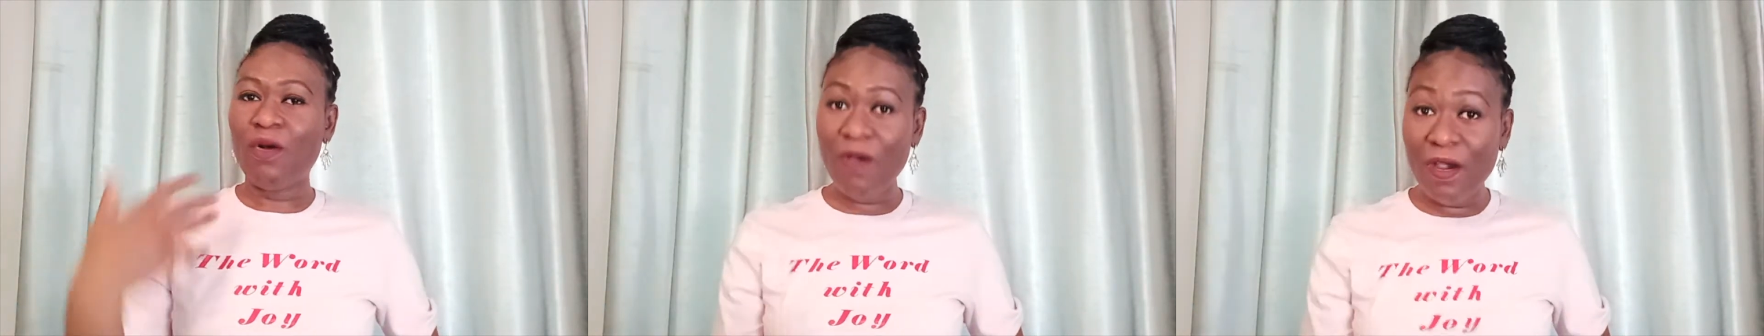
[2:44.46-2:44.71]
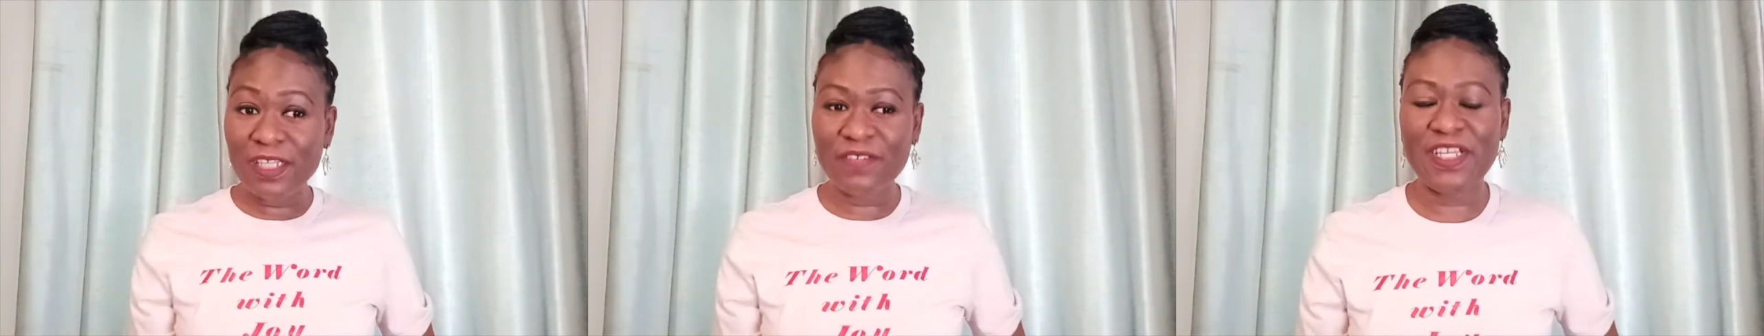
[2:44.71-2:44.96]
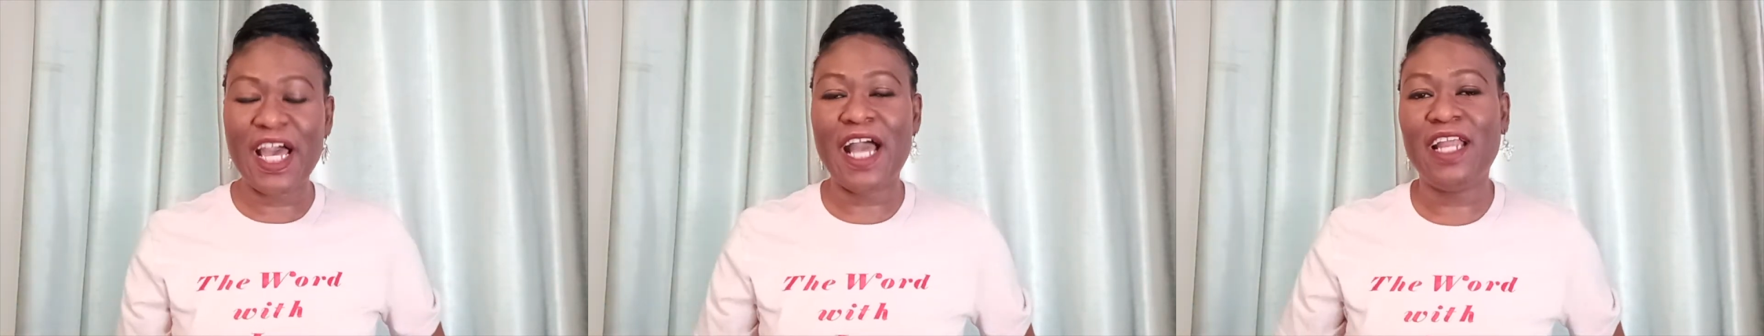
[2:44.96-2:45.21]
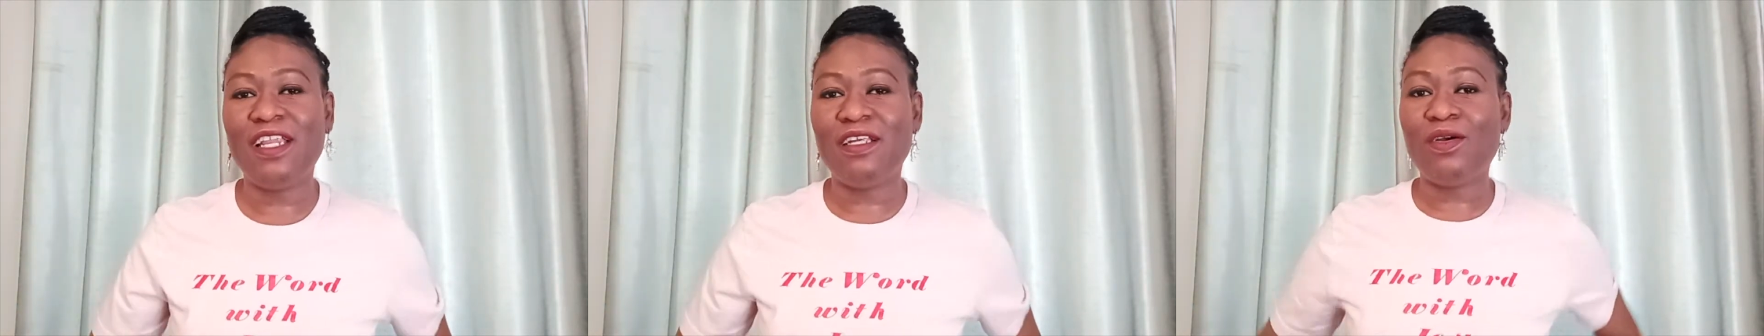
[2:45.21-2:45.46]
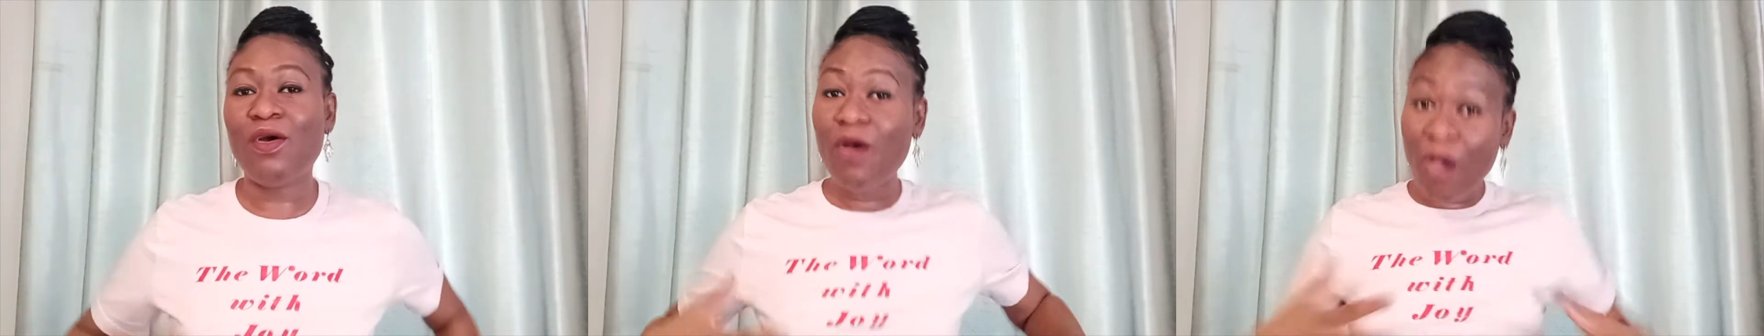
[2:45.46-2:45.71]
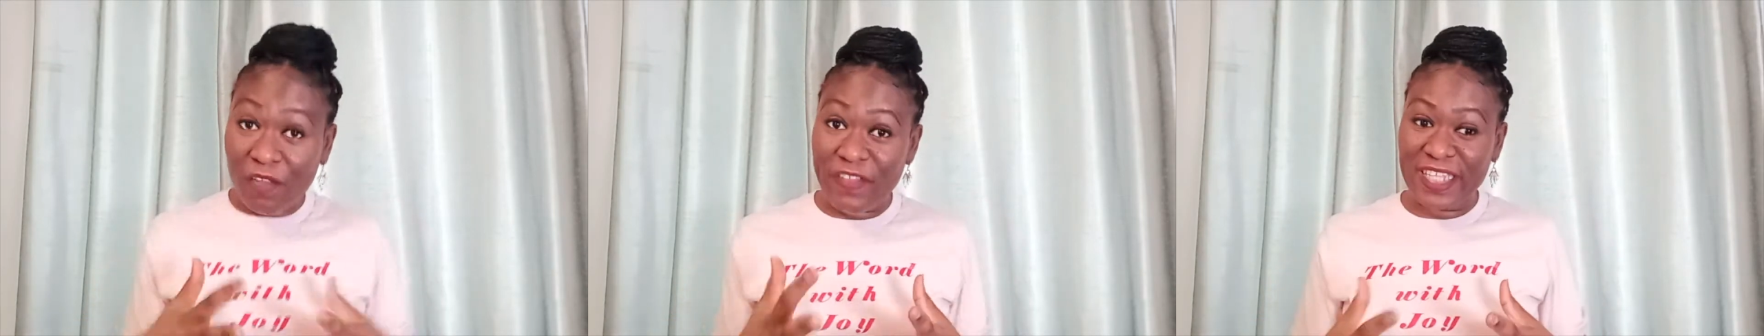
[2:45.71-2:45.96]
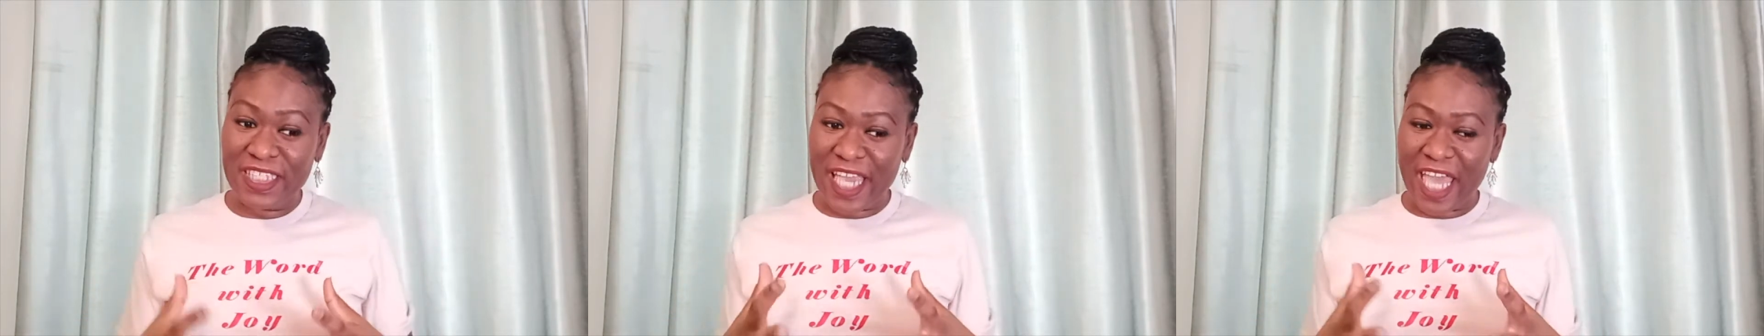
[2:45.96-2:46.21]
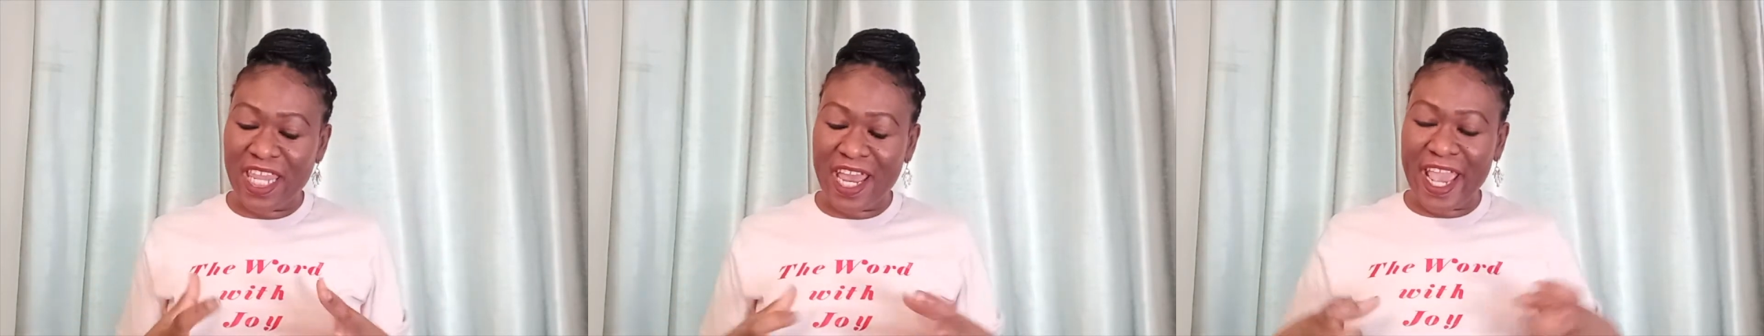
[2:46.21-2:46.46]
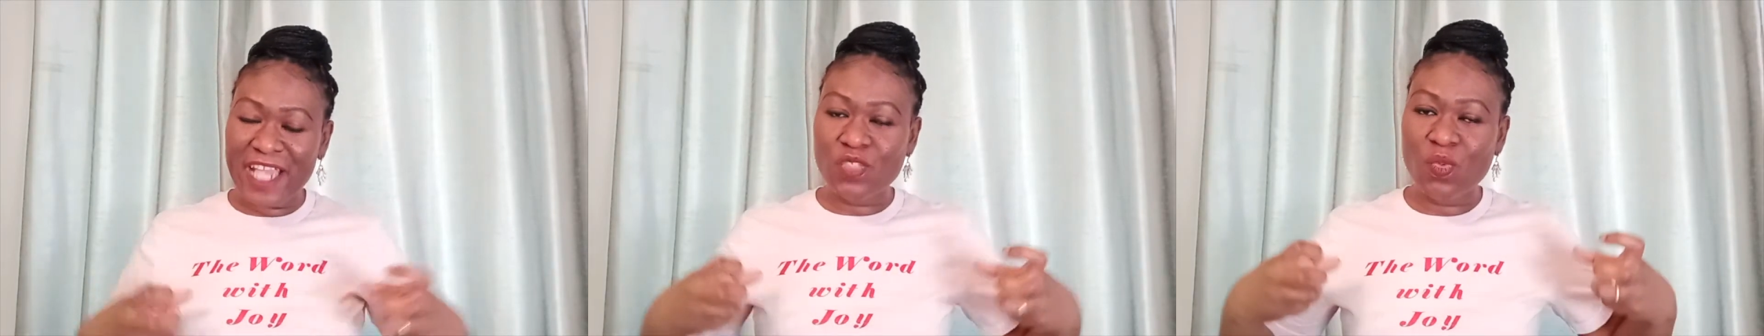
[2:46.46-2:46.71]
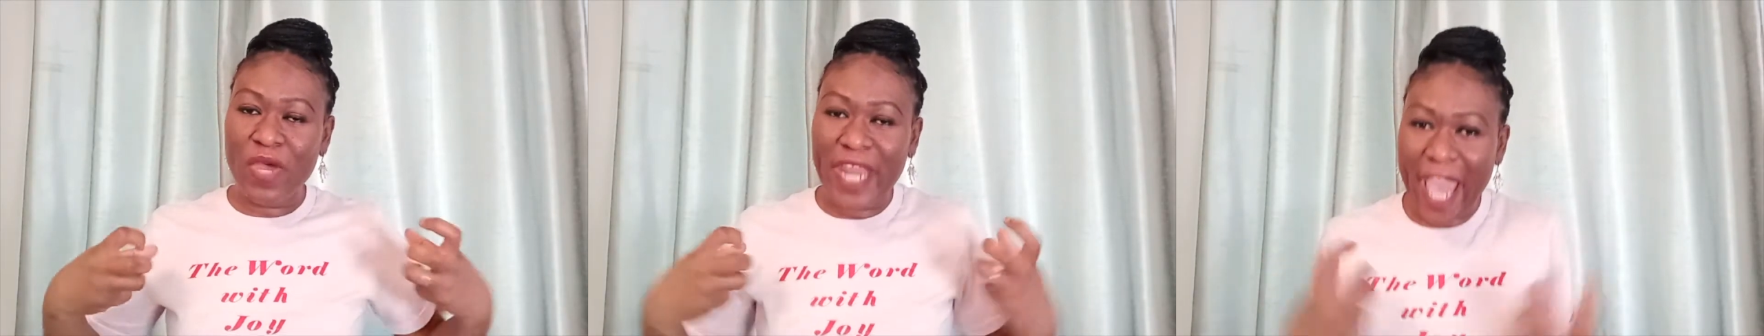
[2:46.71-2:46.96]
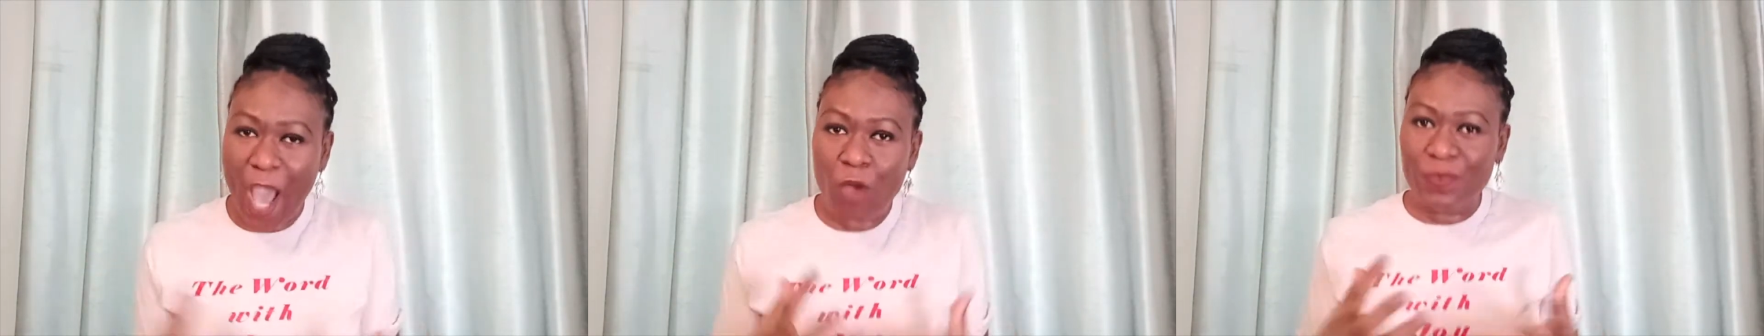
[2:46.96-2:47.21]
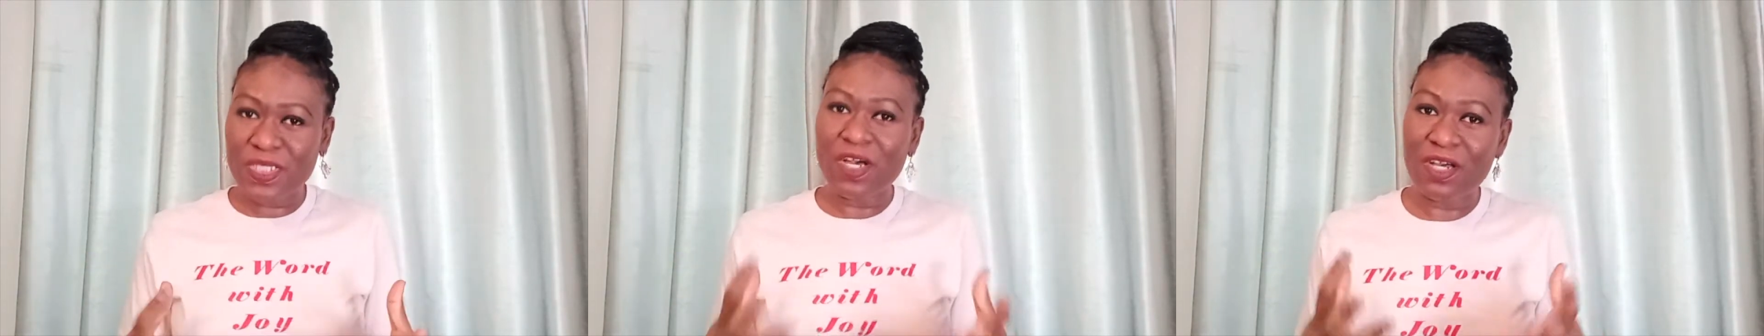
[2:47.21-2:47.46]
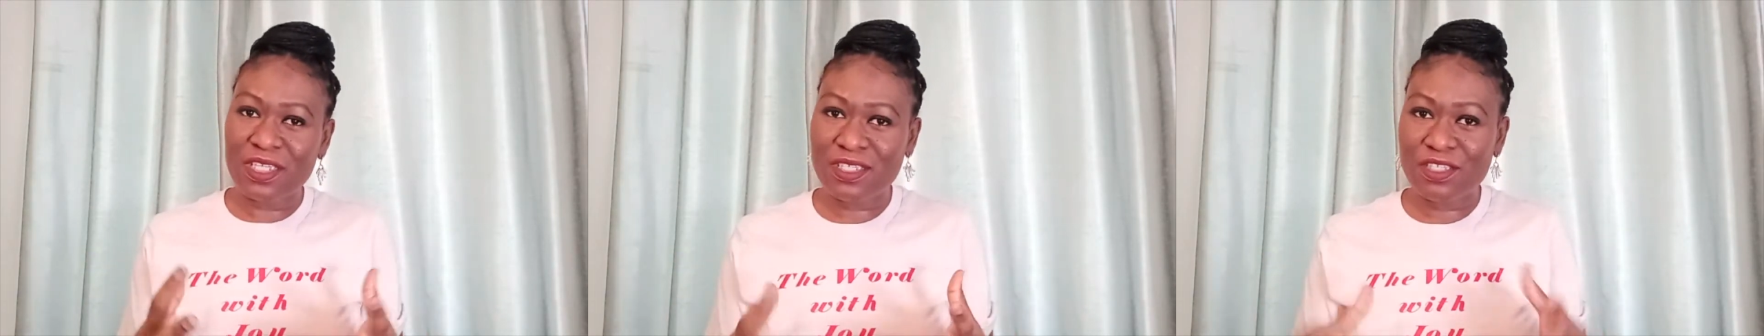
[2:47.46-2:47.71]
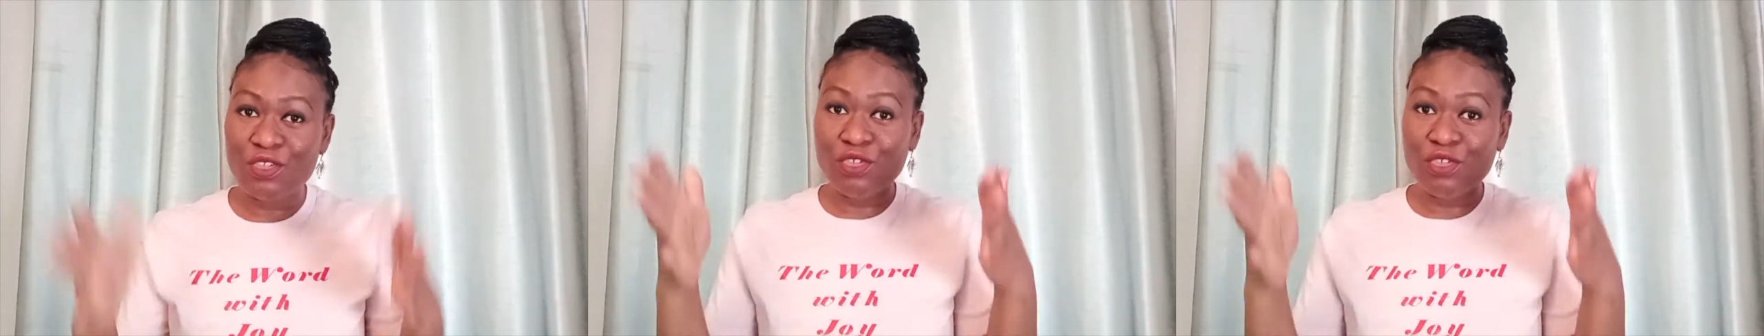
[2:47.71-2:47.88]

all of that together is what helps us